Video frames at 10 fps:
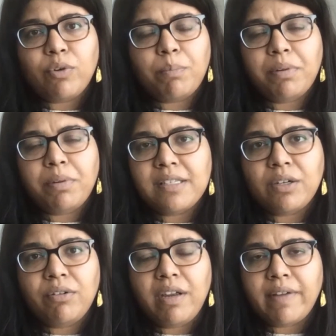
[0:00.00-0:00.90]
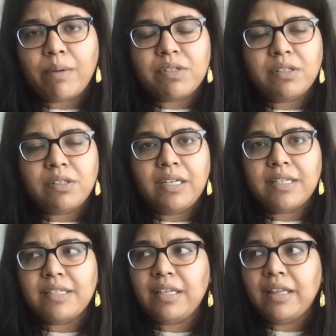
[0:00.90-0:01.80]
for a place to grieve. I was looking
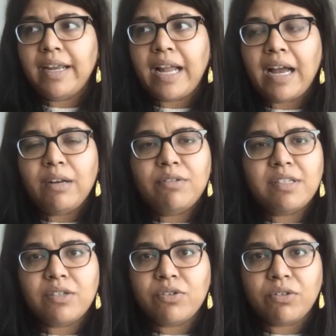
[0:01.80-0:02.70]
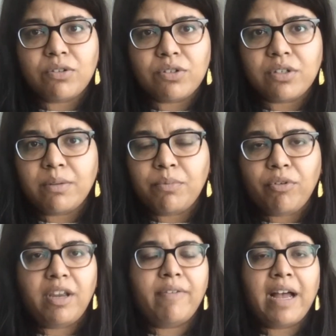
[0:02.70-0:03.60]
to see, like, how do sisters
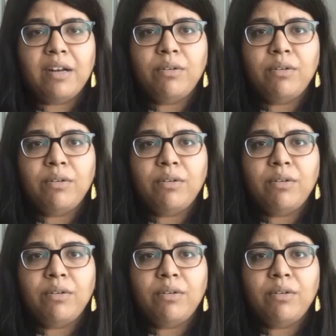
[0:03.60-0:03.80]
grieve?